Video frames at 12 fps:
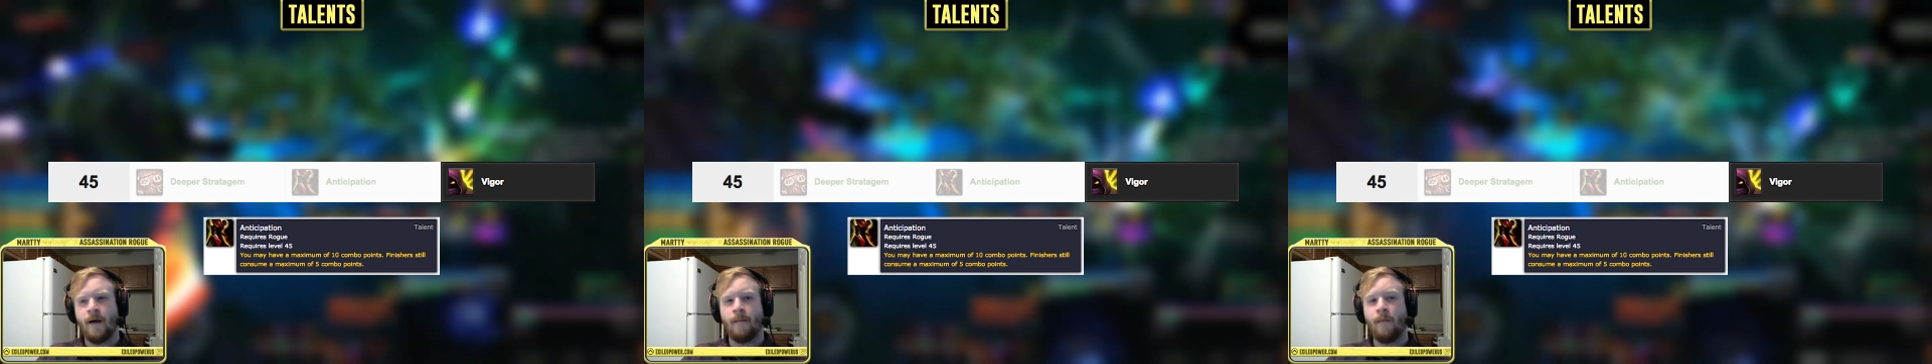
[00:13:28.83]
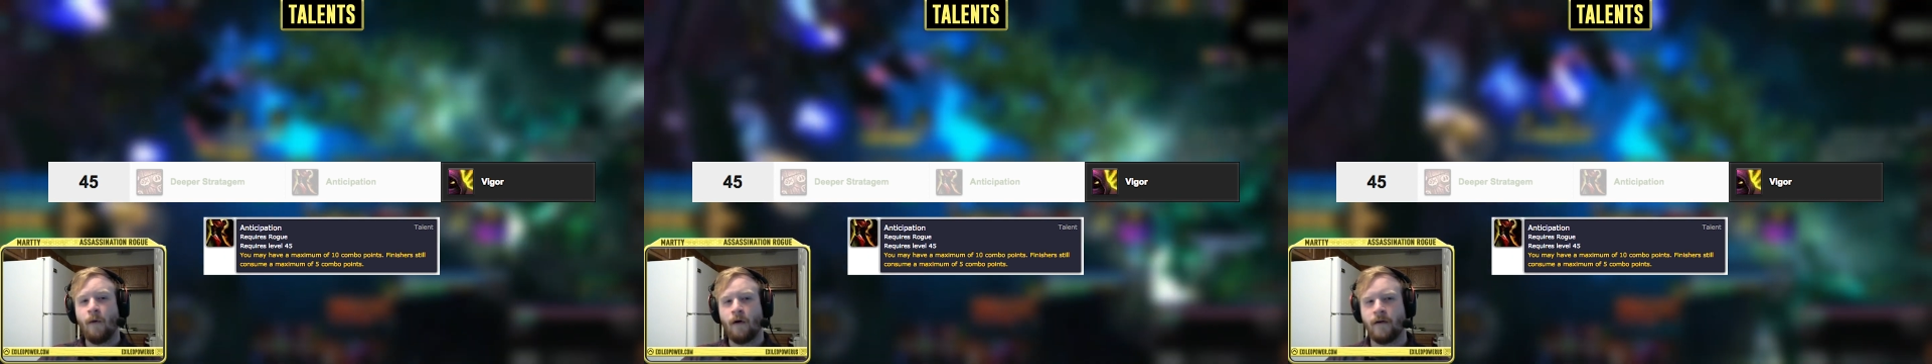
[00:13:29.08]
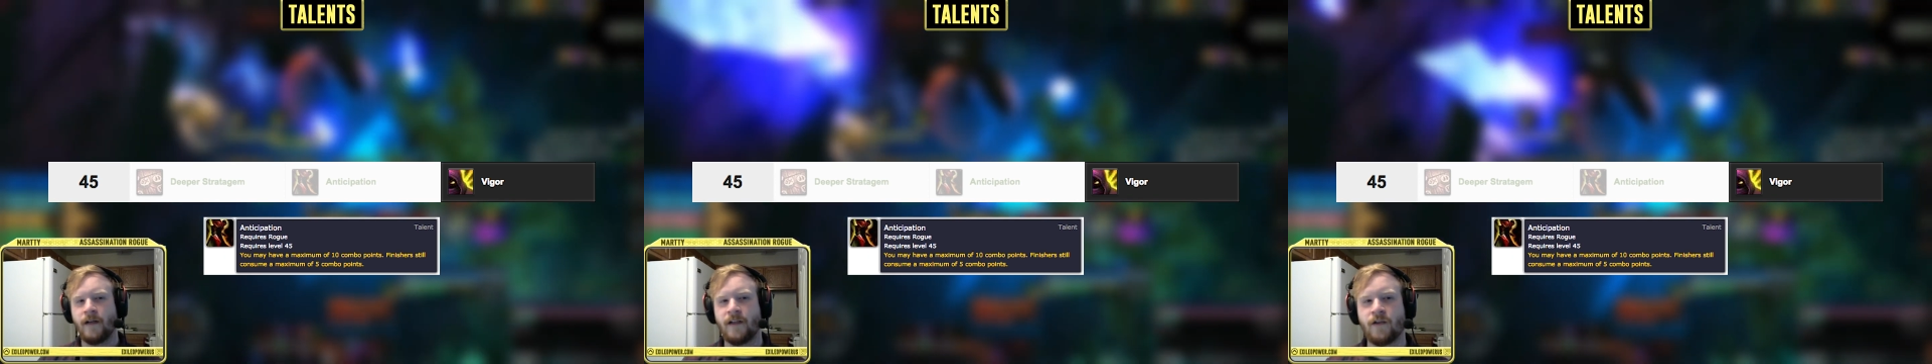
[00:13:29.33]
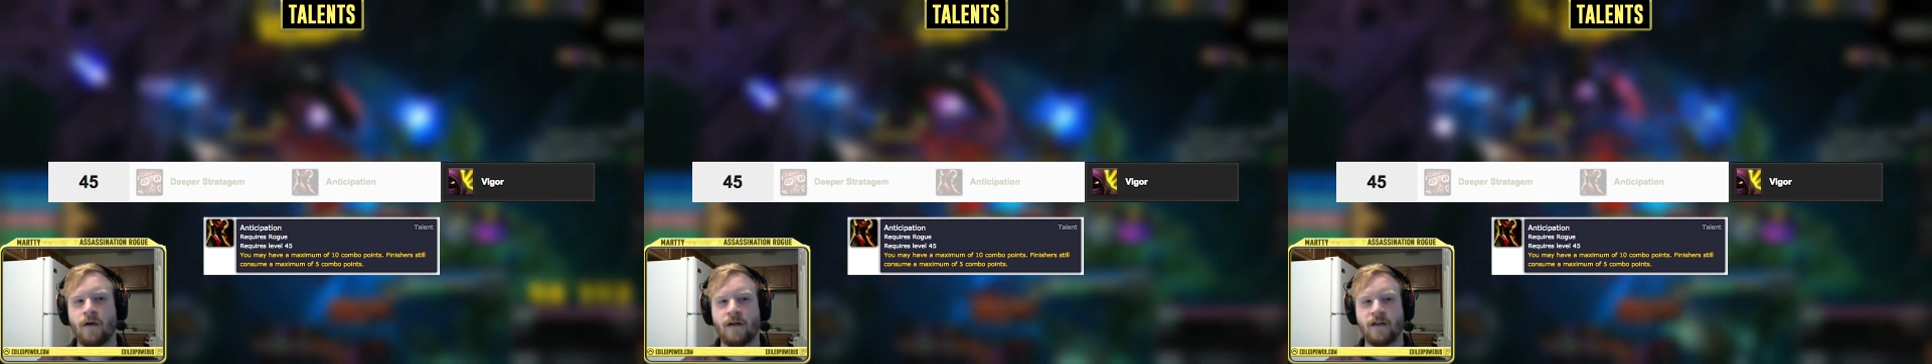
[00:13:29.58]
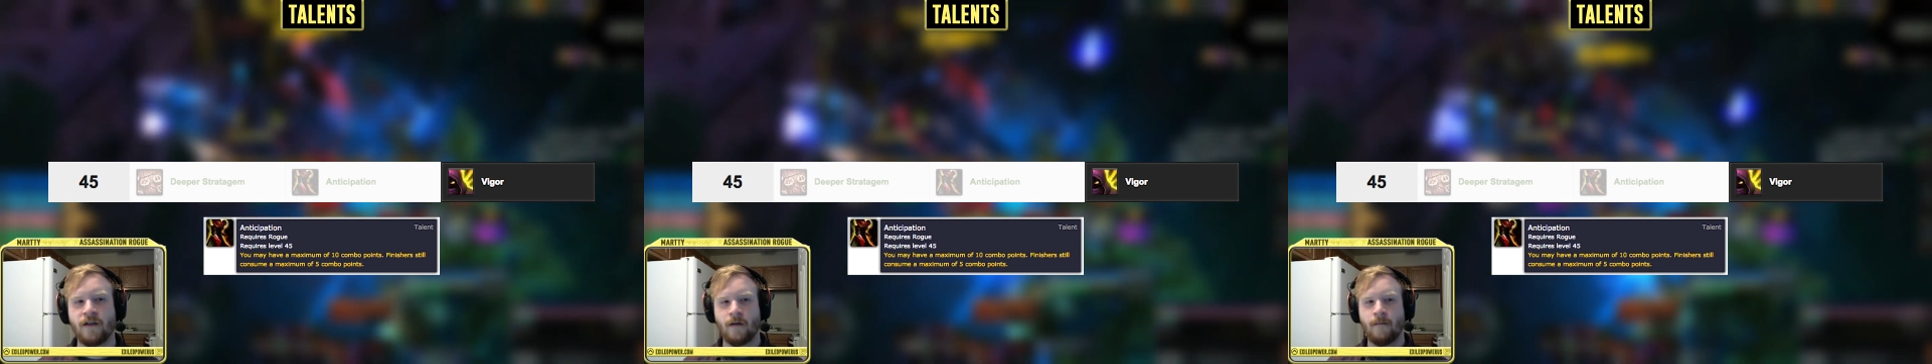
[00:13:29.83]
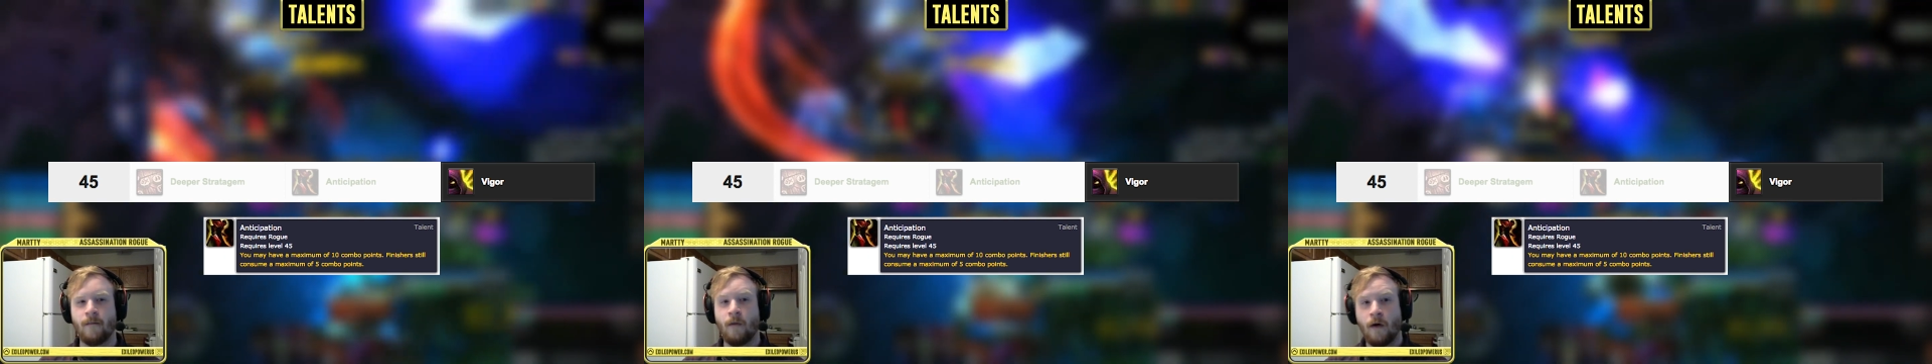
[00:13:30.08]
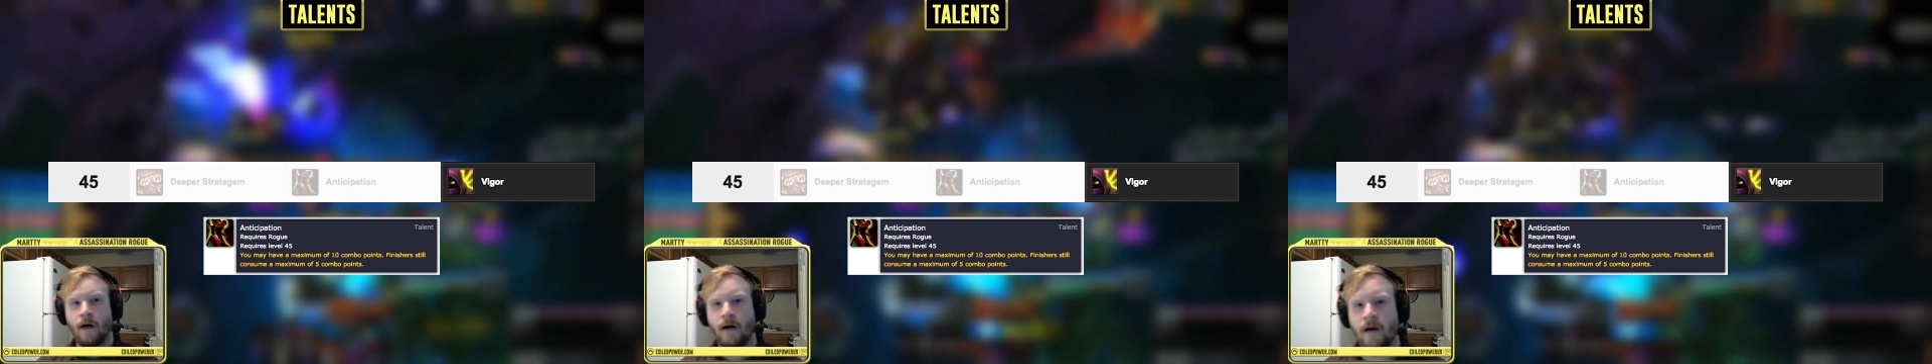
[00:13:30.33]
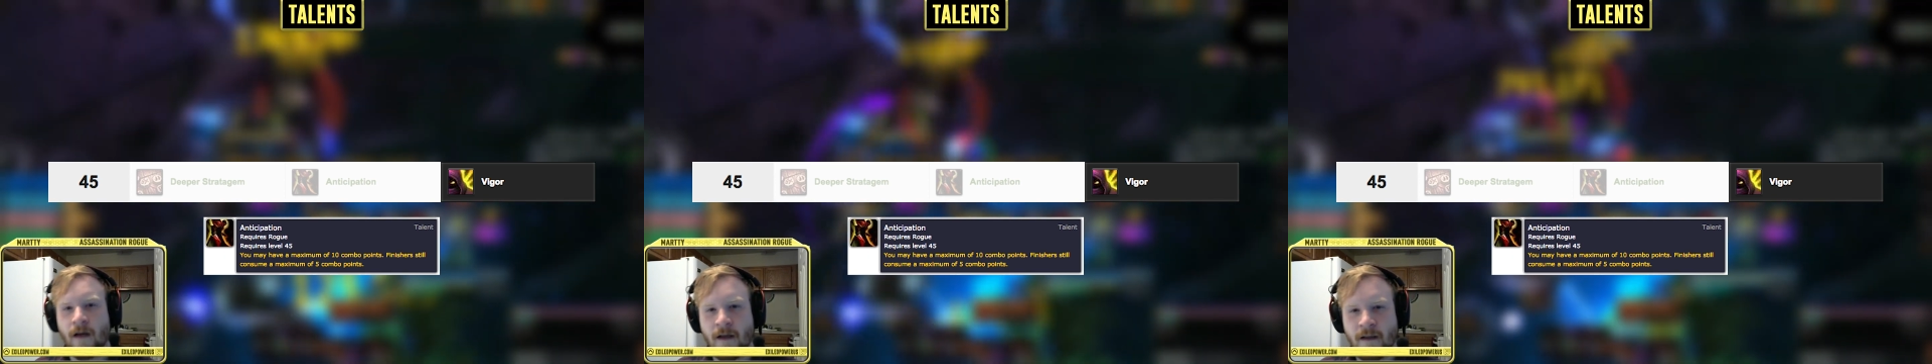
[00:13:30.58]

more resources or more